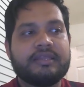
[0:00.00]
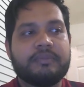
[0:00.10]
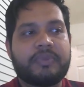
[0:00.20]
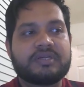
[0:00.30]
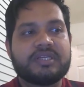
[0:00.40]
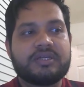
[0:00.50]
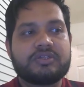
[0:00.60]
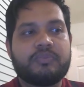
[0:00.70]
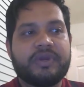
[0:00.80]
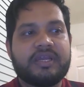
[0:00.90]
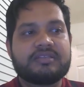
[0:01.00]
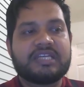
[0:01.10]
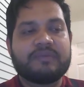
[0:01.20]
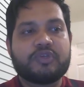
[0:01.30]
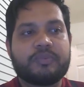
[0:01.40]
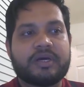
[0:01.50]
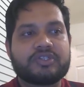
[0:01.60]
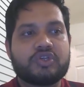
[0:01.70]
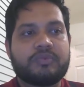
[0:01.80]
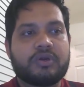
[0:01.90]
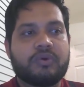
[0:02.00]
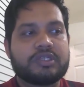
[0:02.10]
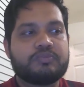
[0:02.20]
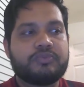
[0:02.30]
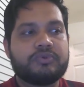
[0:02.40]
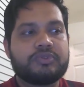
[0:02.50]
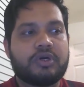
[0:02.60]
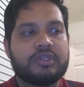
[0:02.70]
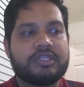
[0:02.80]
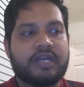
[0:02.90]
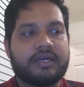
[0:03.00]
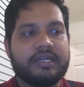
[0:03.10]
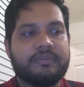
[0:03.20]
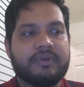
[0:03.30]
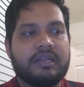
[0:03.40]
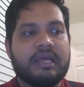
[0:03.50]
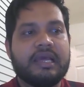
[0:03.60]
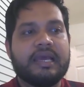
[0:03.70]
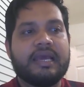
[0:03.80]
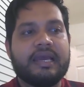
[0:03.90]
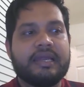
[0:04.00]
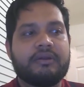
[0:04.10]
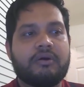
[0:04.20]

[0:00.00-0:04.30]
The percentage of various types of customer was put on the data table, and